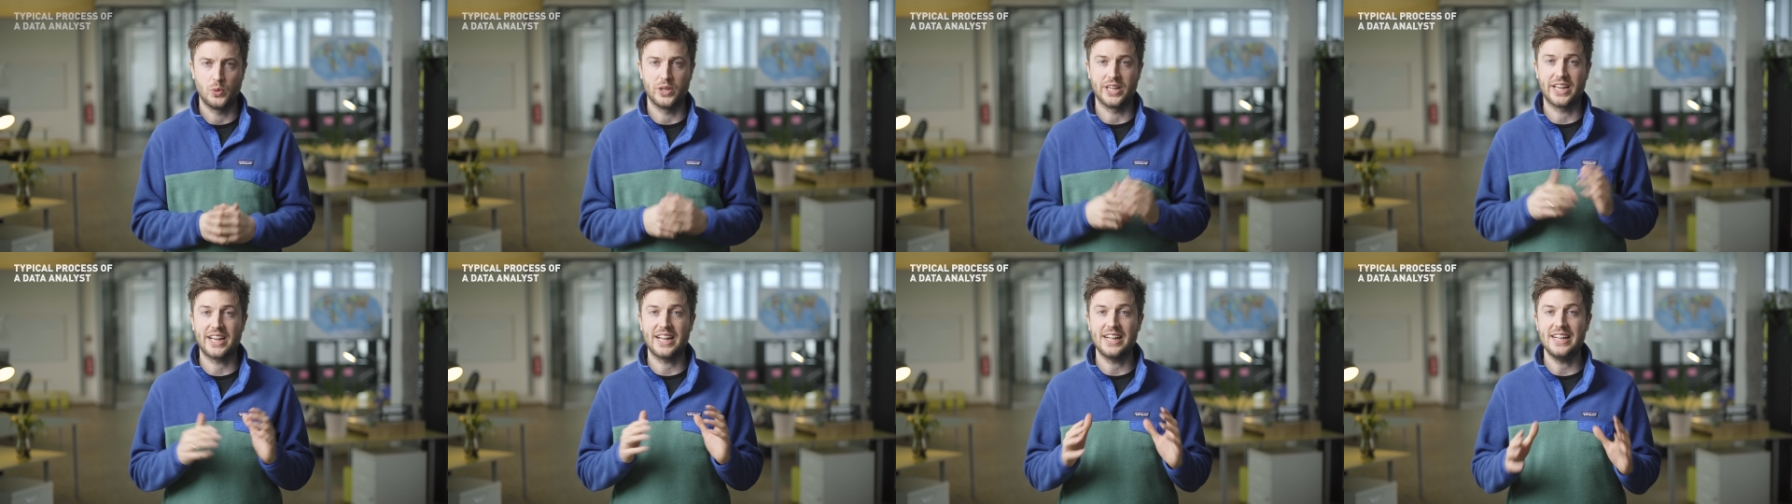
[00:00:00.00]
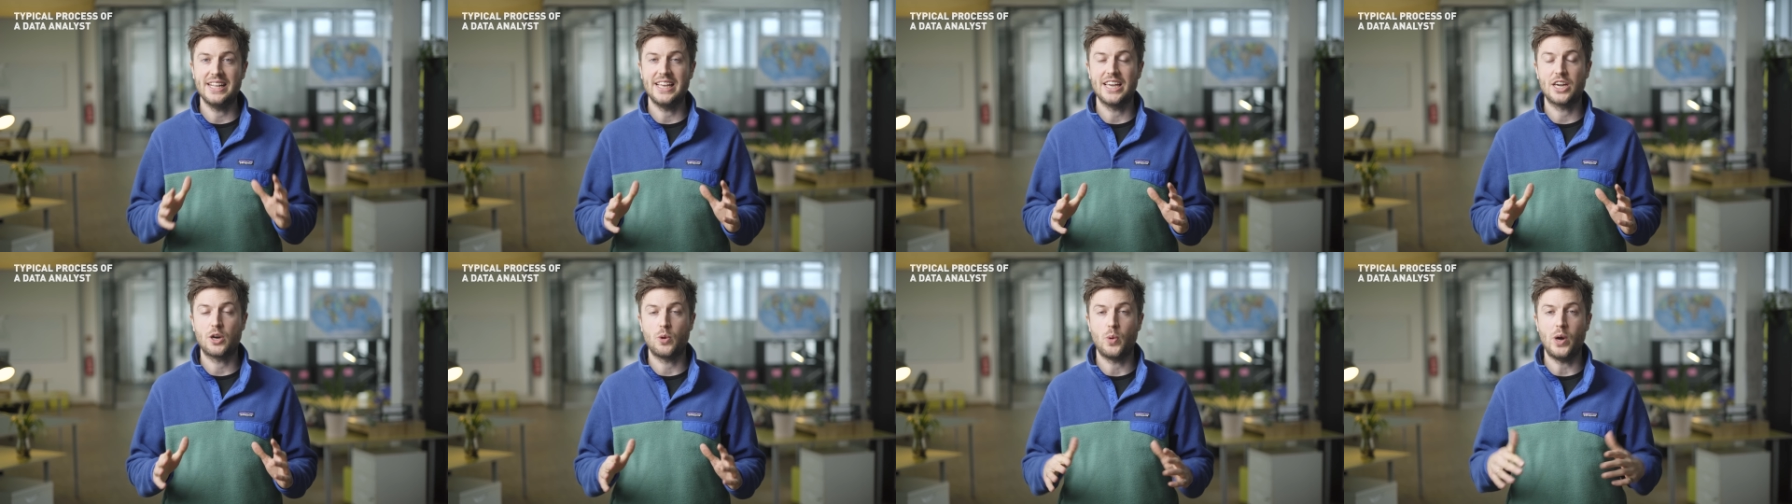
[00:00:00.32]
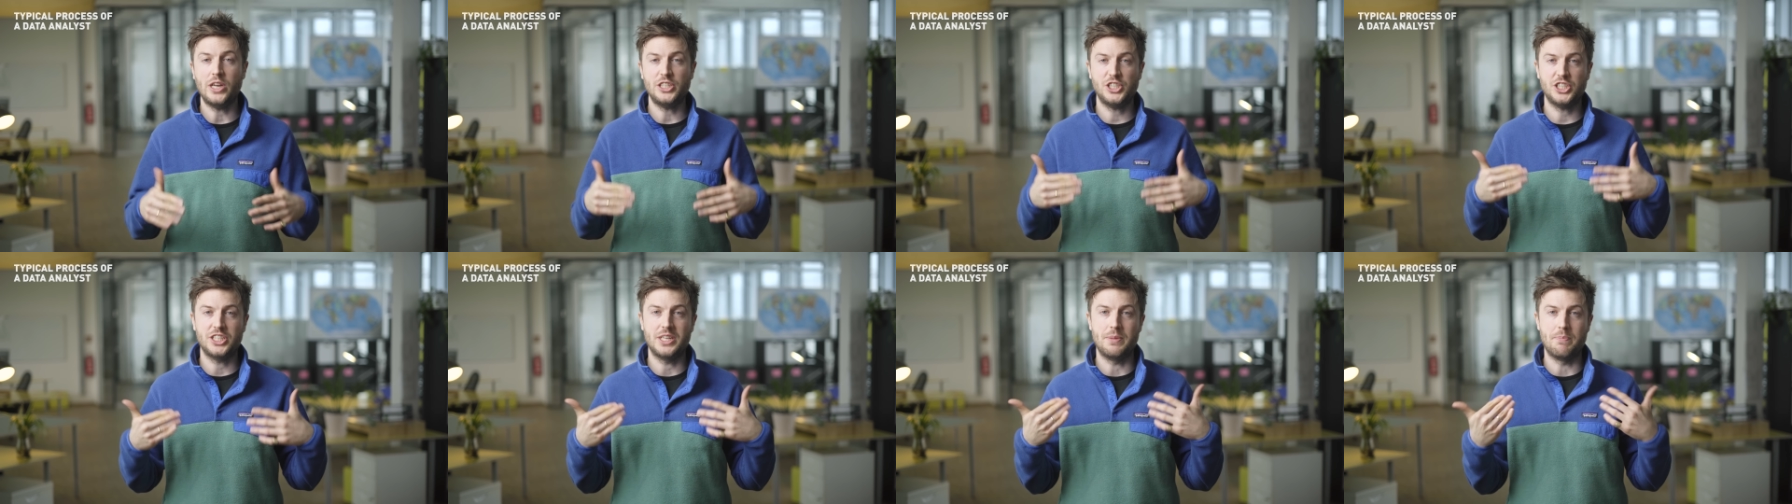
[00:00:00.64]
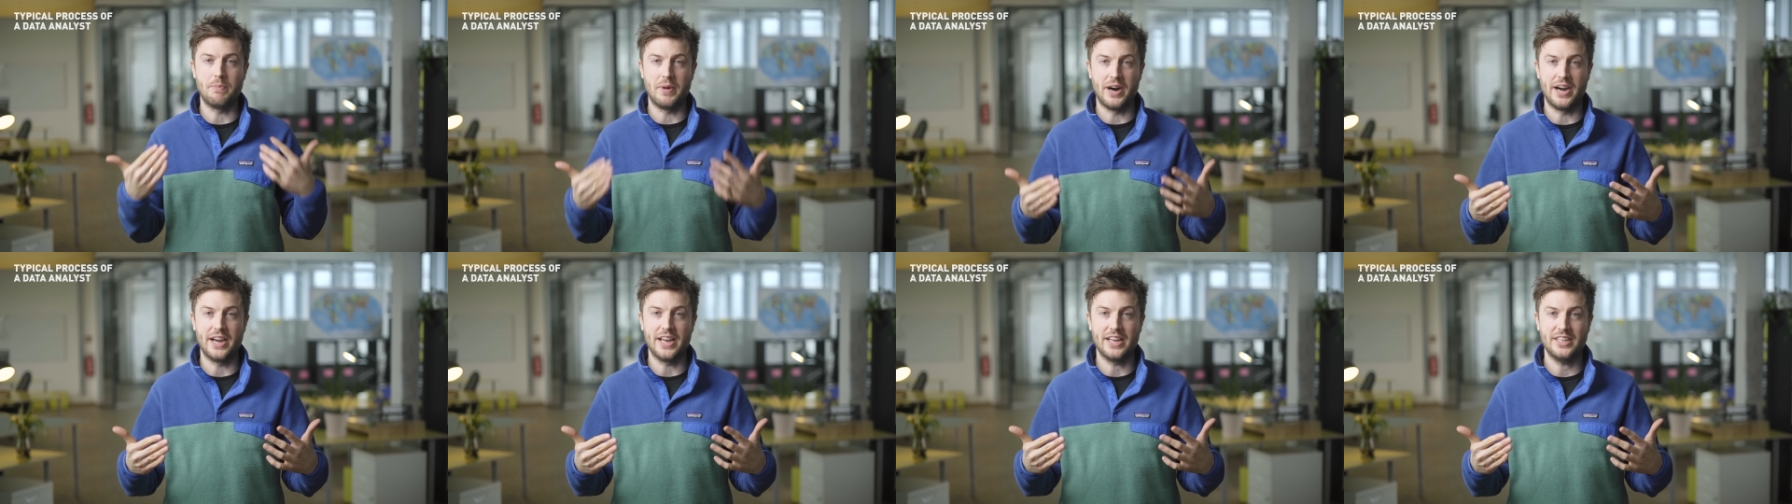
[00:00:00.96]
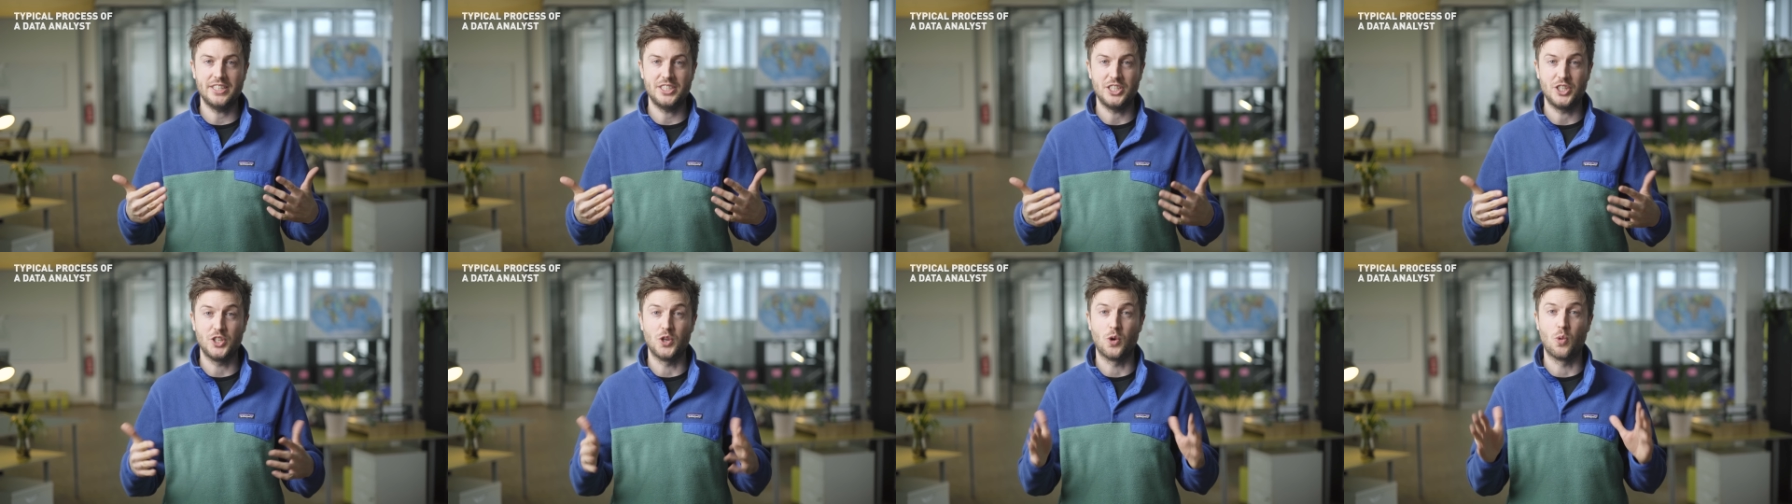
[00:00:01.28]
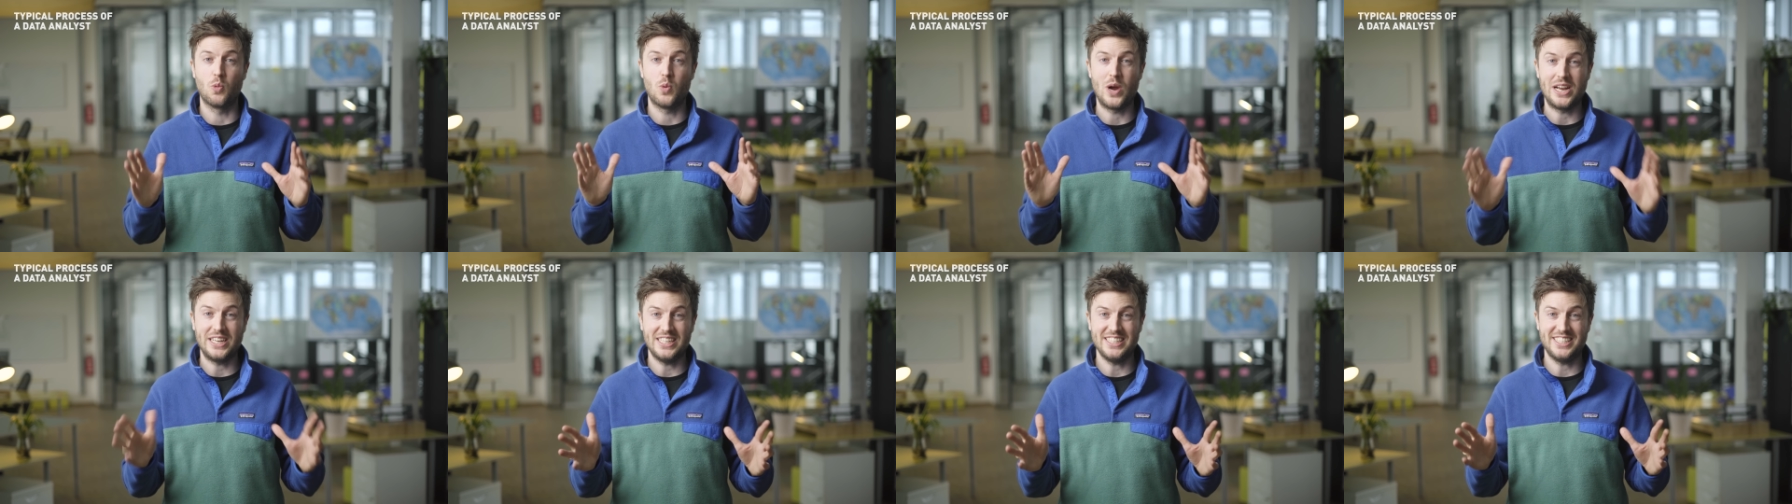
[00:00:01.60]
With a clear question in mind,
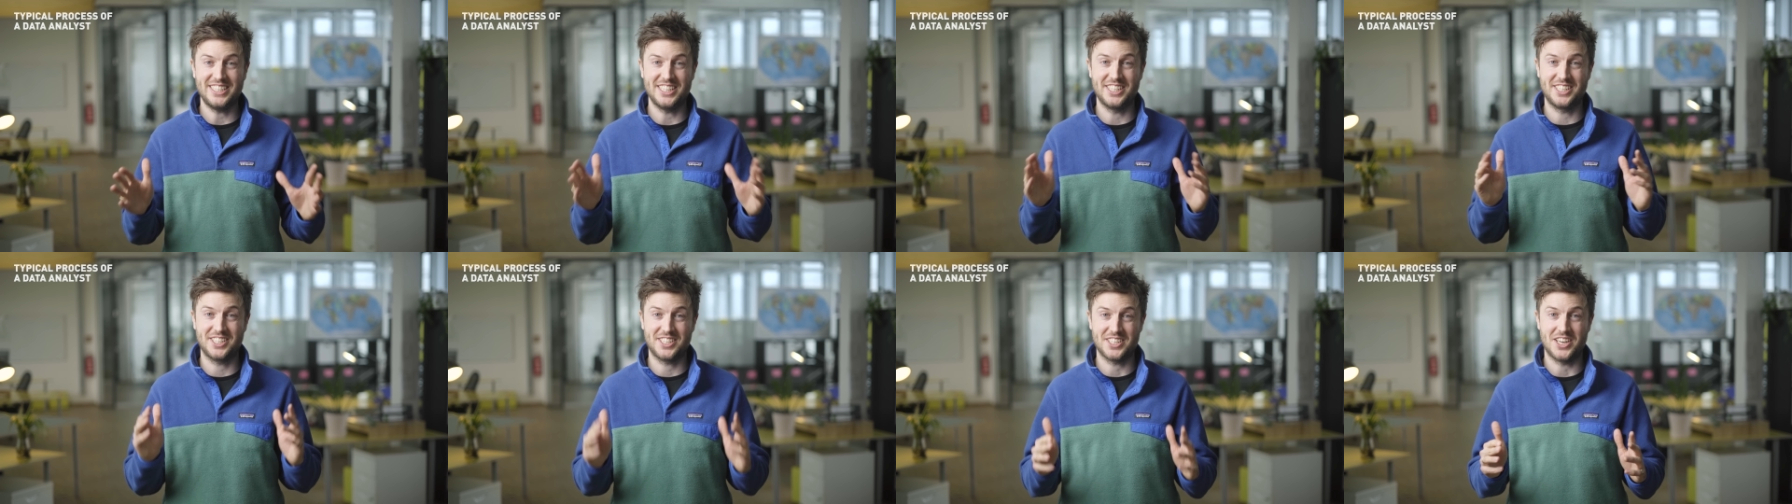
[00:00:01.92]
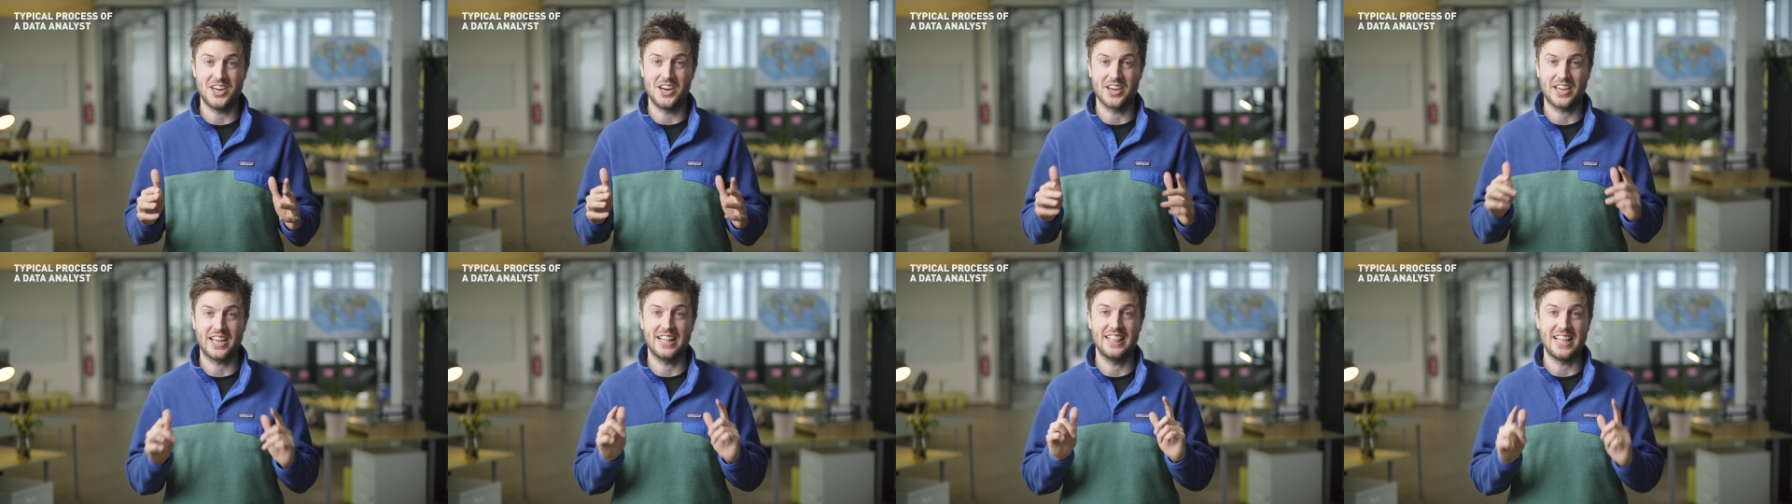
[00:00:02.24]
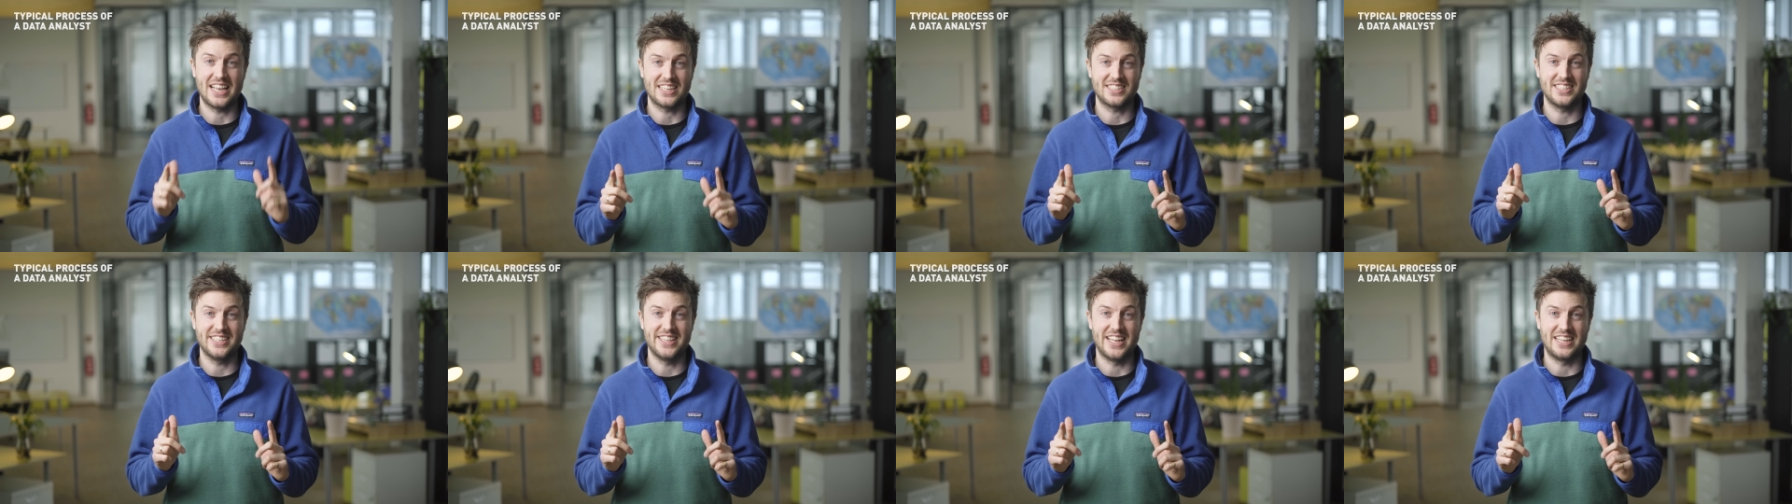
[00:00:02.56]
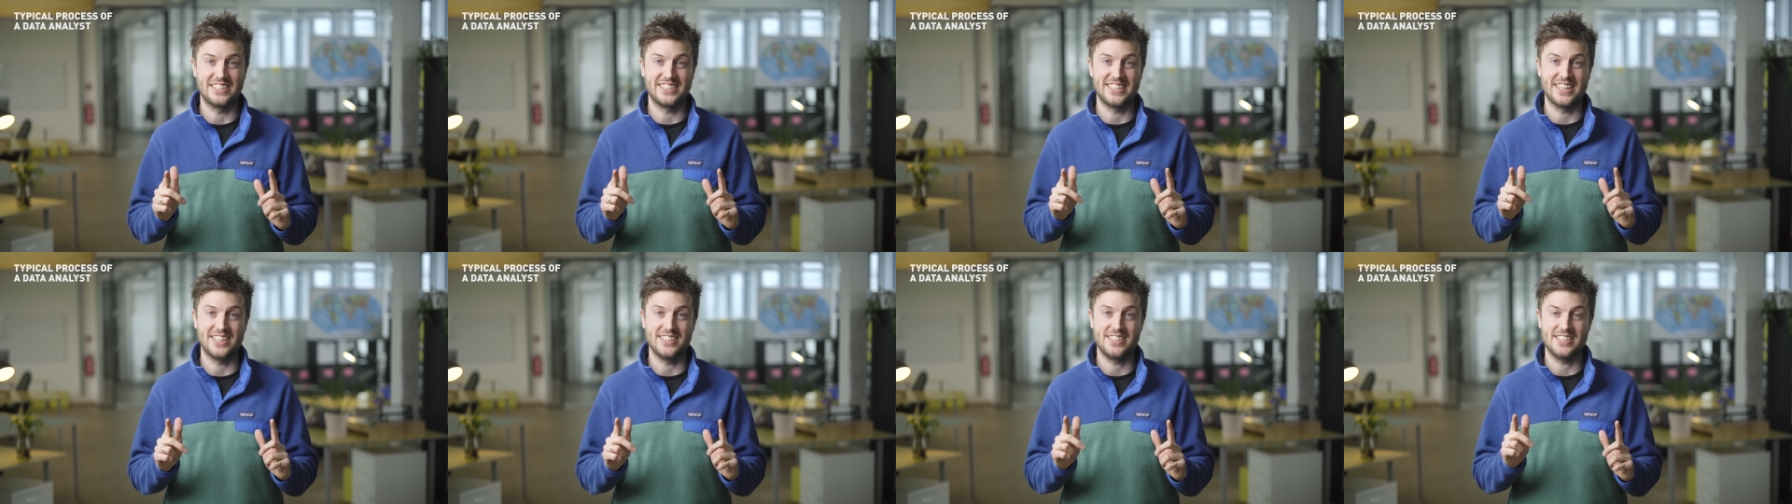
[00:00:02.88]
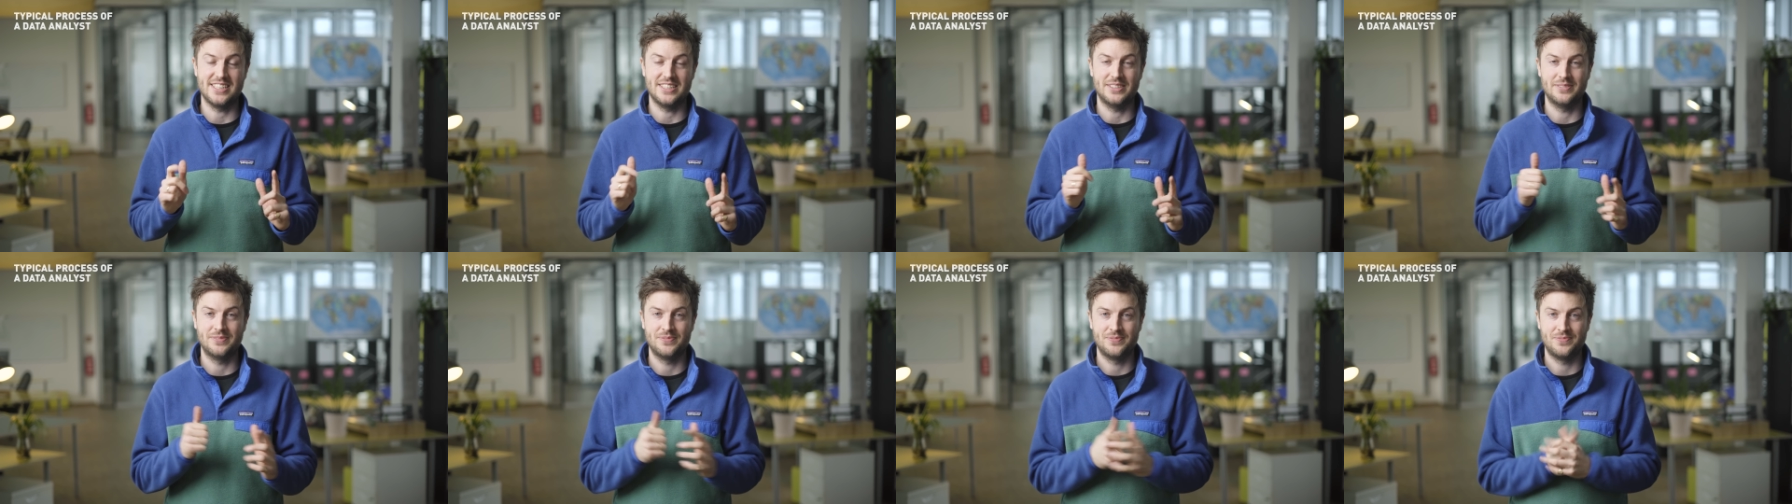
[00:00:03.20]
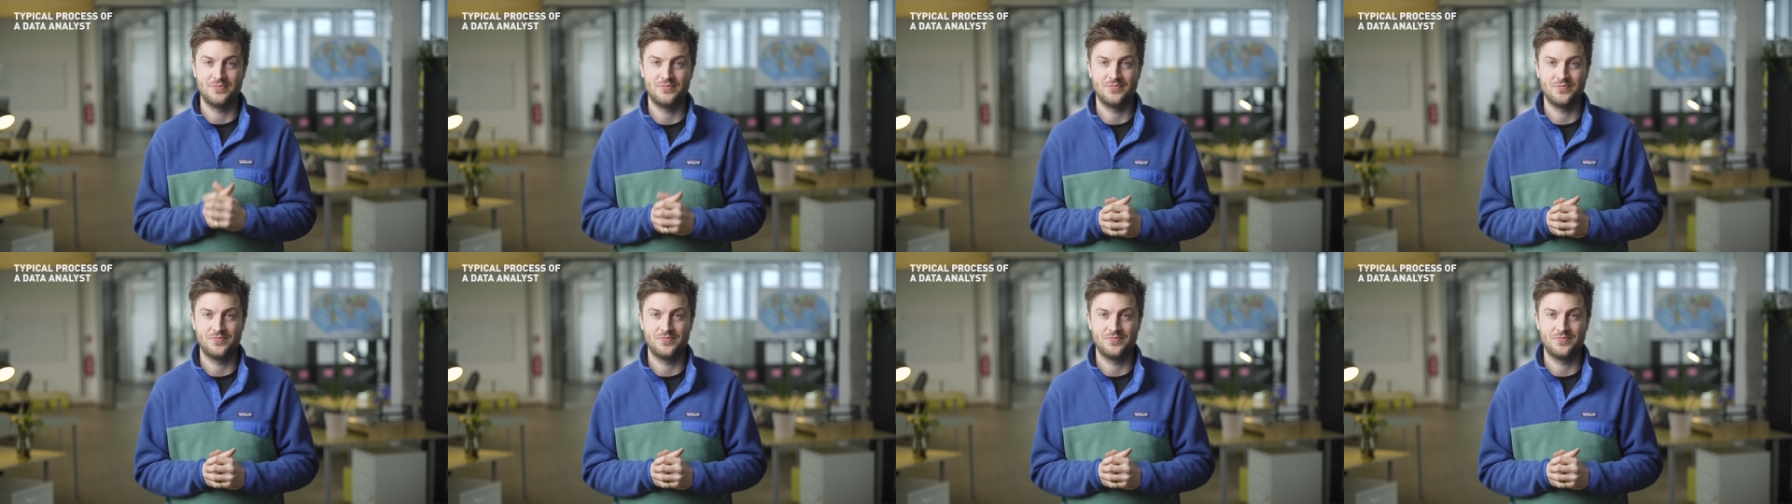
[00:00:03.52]
you're ready to start collecting that data.